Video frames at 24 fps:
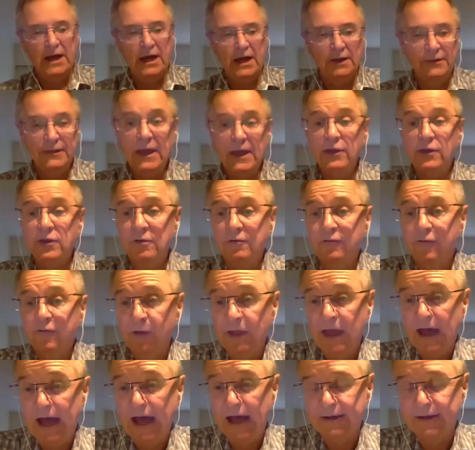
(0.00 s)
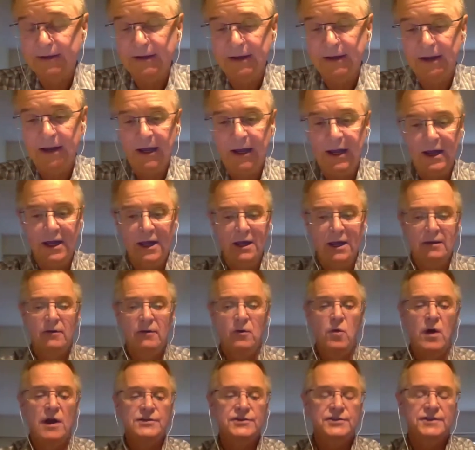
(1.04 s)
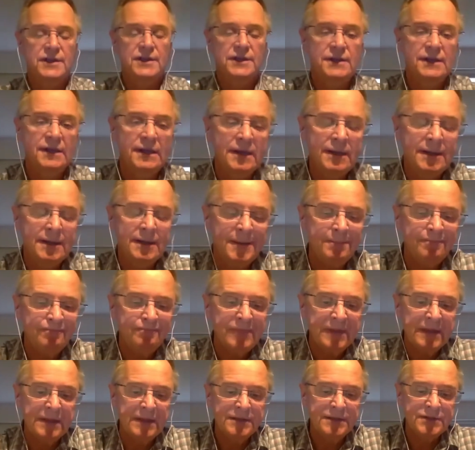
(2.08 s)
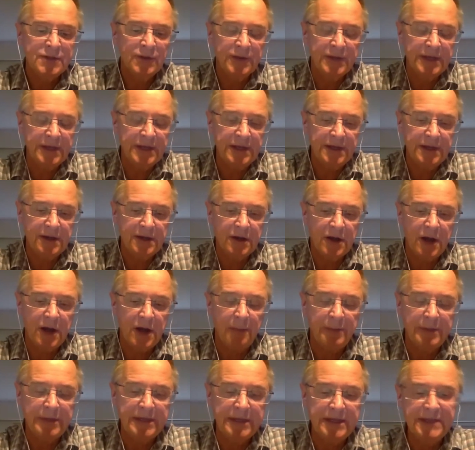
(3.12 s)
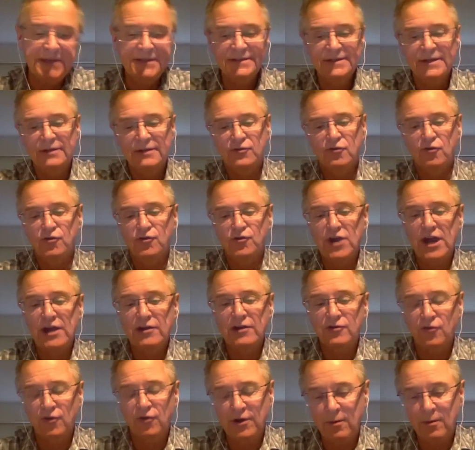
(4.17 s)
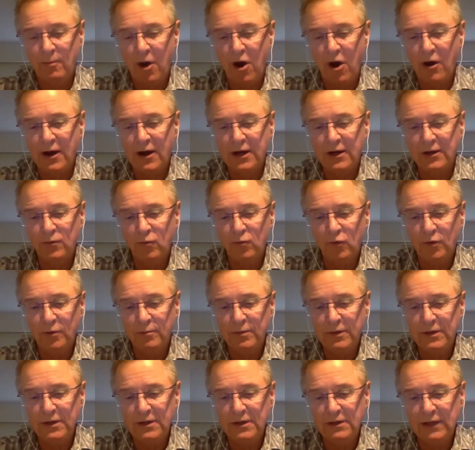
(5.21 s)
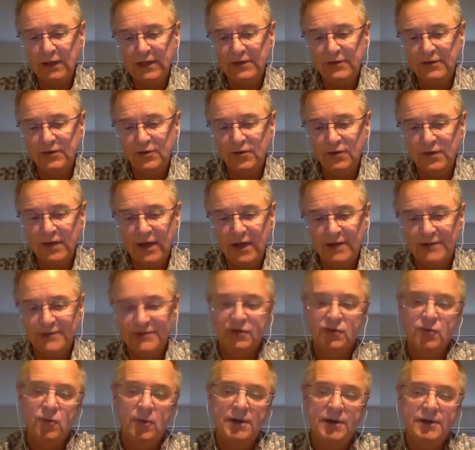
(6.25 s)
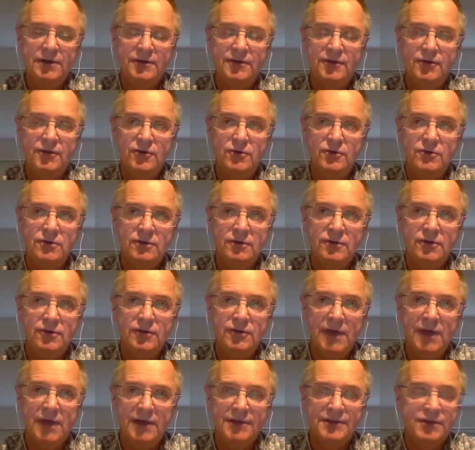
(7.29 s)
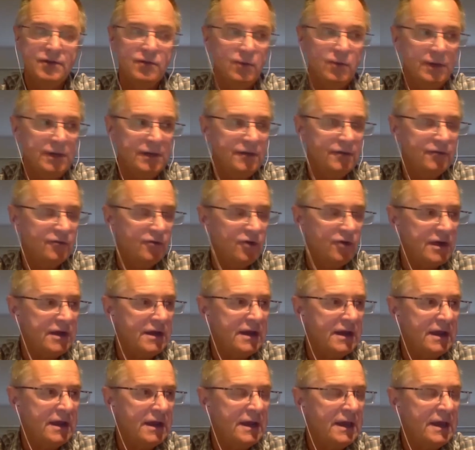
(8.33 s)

uh, thank you for that uh, question. So the company's trajectory to market would be late 2022, 2023.